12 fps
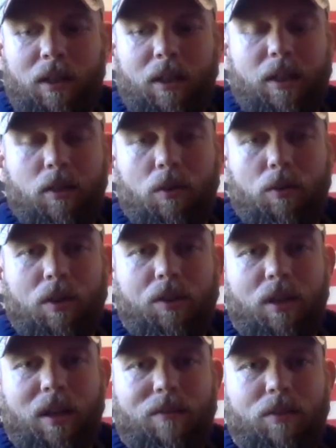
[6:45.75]
And the only
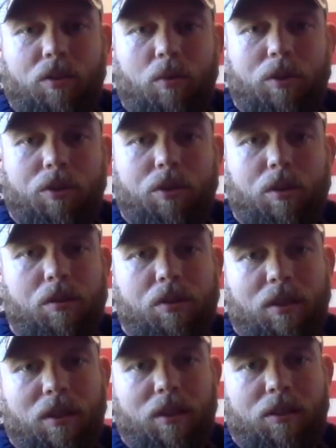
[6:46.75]
reason I haven't switched to
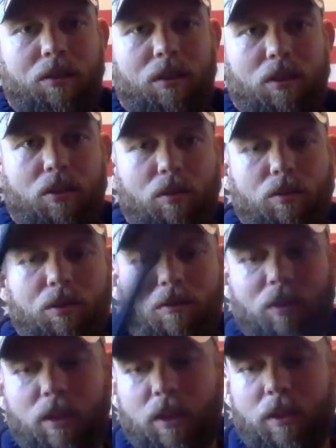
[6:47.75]
using this
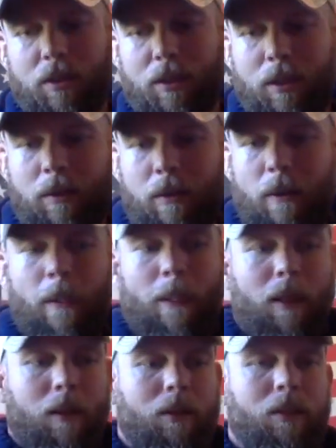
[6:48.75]
exclusively
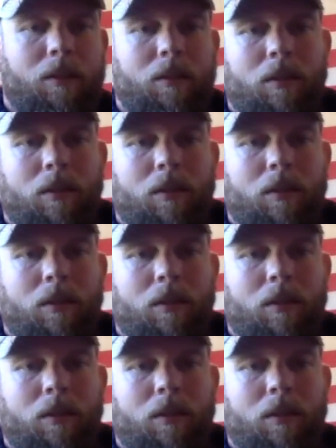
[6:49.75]
is